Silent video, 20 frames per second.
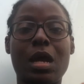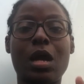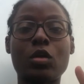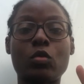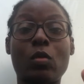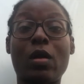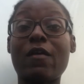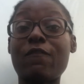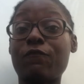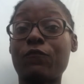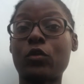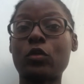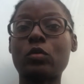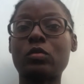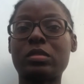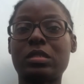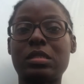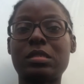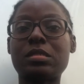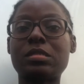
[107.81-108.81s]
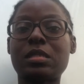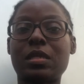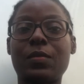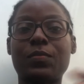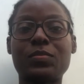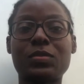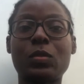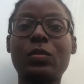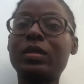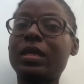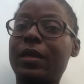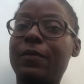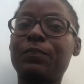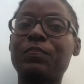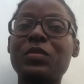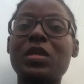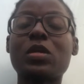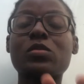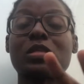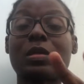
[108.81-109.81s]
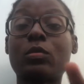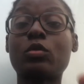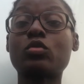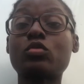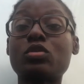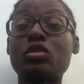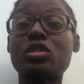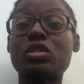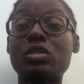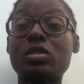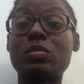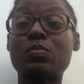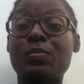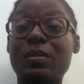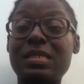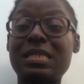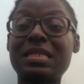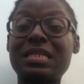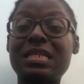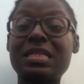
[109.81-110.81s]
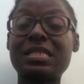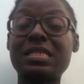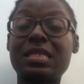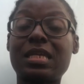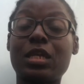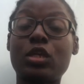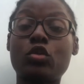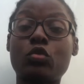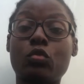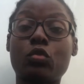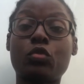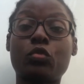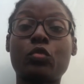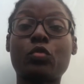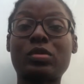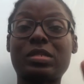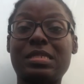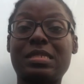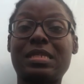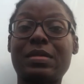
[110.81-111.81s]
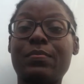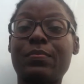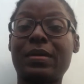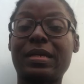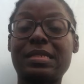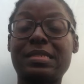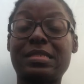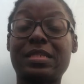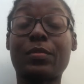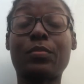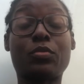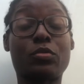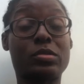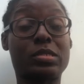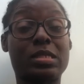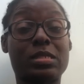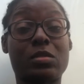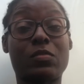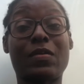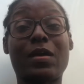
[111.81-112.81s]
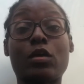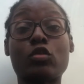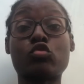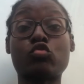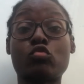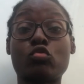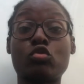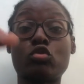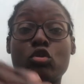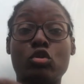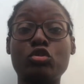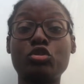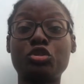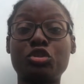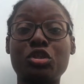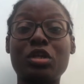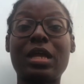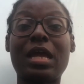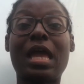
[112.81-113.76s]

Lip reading: How do I follow these steps? Okay, so I'm going to basically take you through a step-by-step process of how to launch